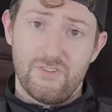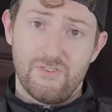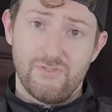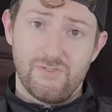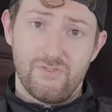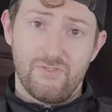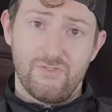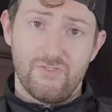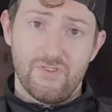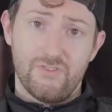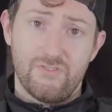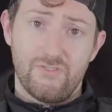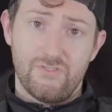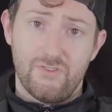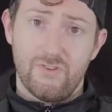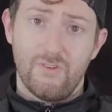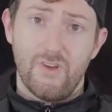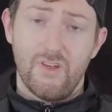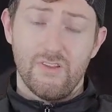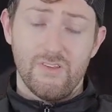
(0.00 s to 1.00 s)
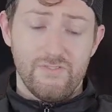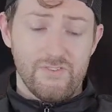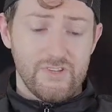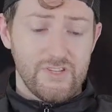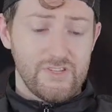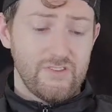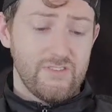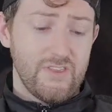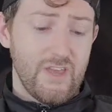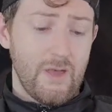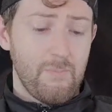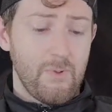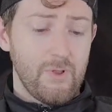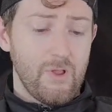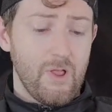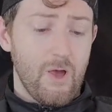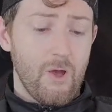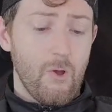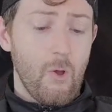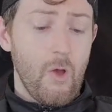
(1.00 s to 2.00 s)
interested, so I'll leave a link to that
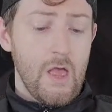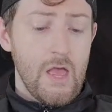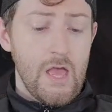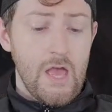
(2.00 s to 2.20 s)
below.